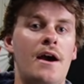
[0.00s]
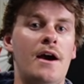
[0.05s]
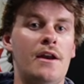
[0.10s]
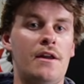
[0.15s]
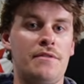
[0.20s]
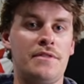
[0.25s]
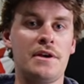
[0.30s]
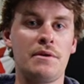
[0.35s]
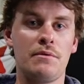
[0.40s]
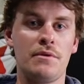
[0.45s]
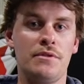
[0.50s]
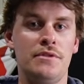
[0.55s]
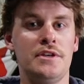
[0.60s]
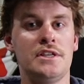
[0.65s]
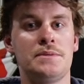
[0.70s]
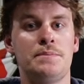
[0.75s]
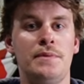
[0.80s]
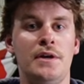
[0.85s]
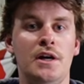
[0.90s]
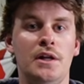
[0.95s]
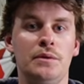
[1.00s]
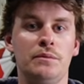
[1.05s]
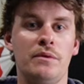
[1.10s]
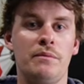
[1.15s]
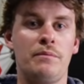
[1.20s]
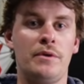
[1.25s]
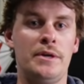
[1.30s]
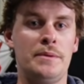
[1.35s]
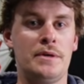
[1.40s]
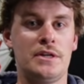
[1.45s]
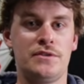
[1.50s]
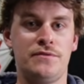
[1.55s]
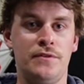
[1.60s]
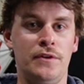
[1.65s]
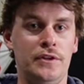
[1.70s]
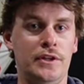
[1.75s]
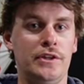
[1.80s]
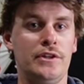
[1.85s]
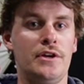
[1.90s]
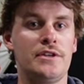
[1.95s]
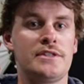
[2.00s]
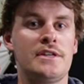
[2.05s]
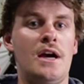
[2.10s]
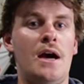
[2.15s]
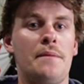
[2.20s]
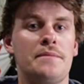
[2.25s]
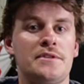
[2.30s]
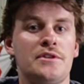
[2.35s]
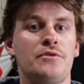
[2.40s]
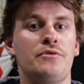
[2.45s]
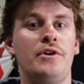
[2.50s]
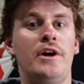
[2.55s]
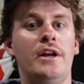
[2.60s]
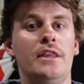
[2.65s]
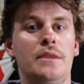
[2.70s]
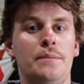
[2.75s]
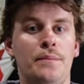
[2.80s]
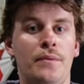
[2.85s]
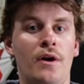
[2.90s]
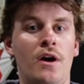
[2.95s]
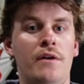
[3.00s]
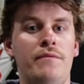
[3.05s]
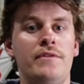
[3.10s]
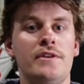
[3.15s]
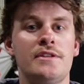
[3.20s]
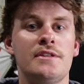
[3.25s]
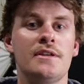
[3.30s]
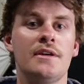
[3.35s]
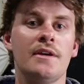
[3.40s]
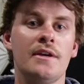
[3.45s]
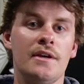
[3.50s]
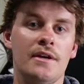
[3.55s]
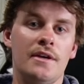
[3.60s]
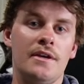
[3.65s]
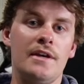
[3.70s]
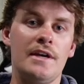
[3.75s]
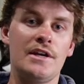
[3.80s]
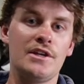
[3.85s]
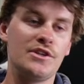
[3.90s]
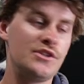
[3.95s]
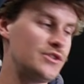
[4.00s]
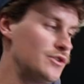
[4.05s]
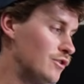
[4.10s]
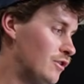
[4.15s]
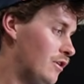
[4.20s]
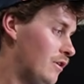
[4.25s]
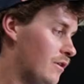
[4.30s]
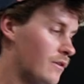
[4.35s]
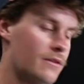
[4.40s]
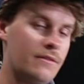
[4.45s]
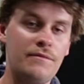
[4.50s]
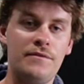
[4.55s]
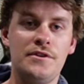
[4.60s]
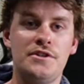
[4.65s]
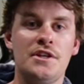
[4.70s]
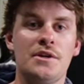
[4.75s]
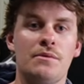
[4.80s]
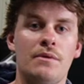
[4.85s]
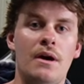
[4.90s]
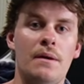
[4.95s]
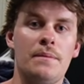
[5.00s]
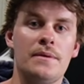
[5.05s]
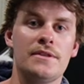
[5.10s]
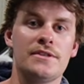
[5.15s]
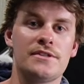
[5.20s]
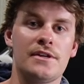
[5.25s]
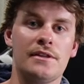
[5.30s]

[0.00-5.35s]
and I think with this build, we pretty much filled in those gaps and created the perfect inshore fishing weapon.